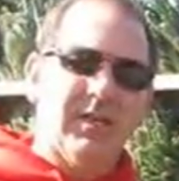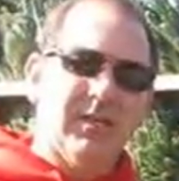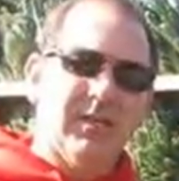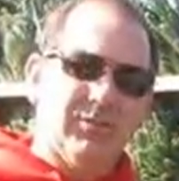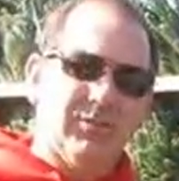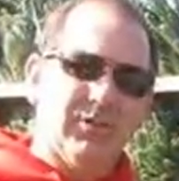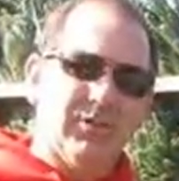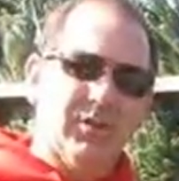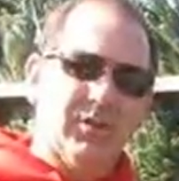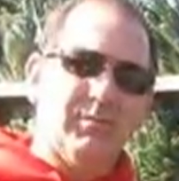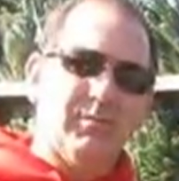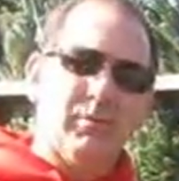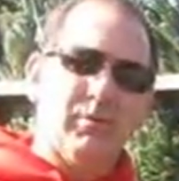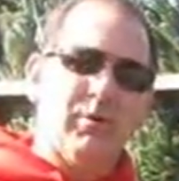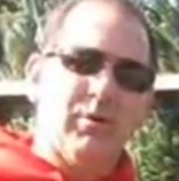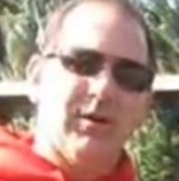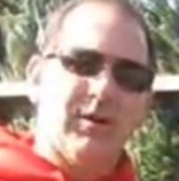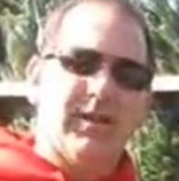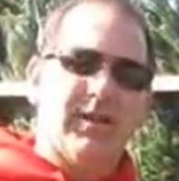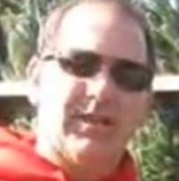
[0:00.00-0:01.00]
It's really
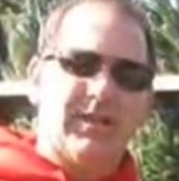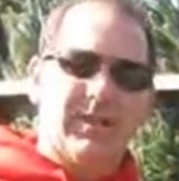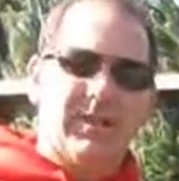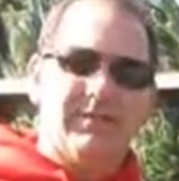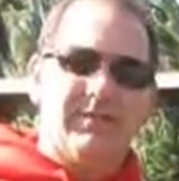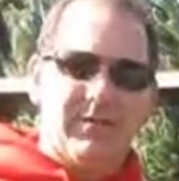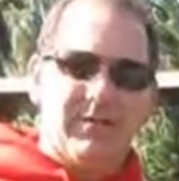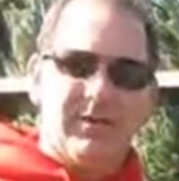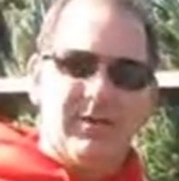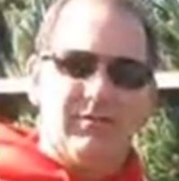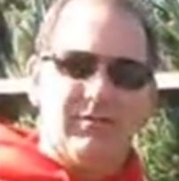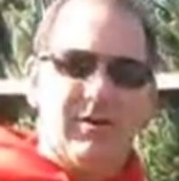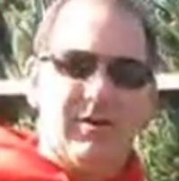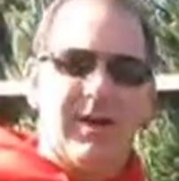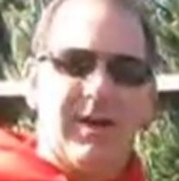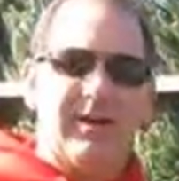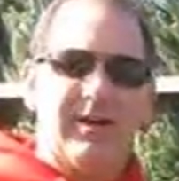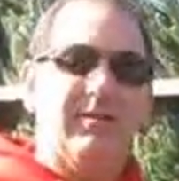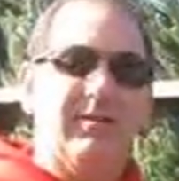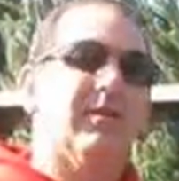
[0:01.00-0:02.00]
important that they fit
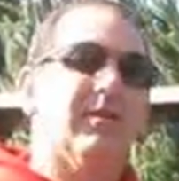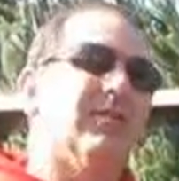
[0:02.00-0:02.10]
right,